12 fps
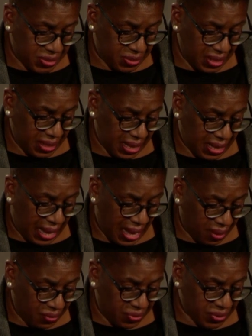to the
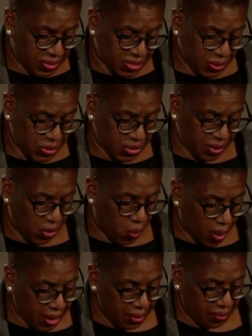Health and Social
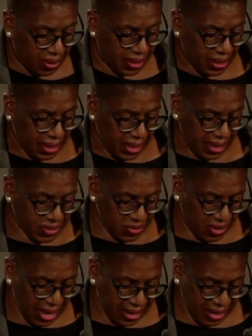Inquiry into
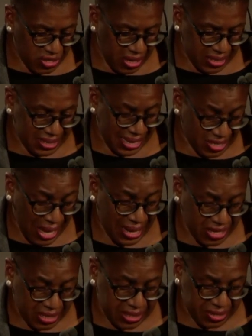
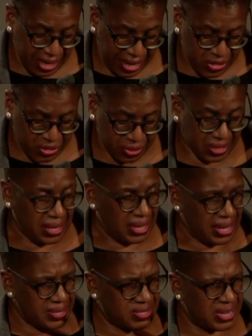NHS litigation.
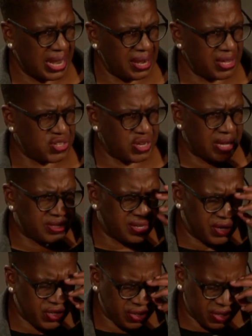It's an NHS
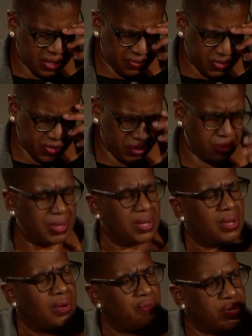initiative to
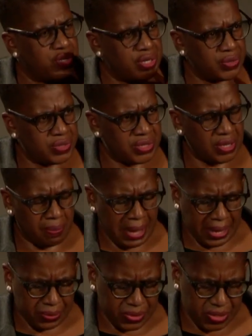reduce the
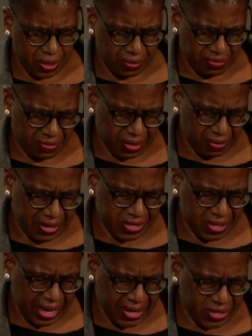amount of
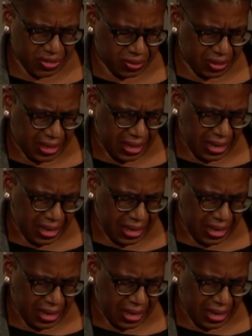litigation